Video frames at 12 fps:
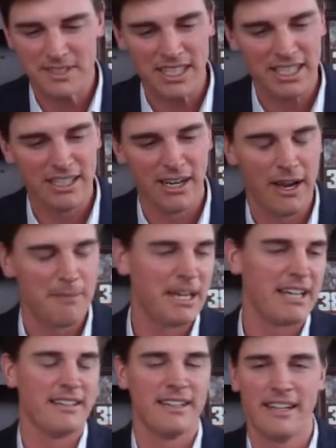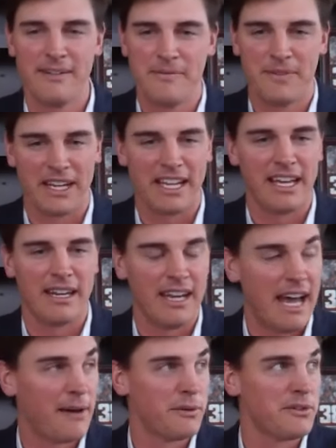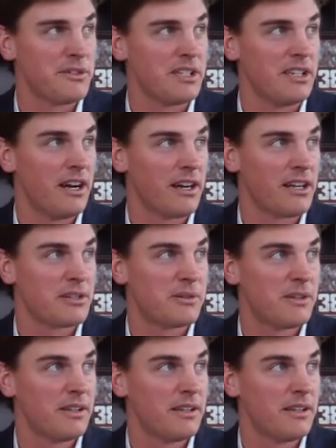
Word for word: you know, I mean, again, I was the youngest.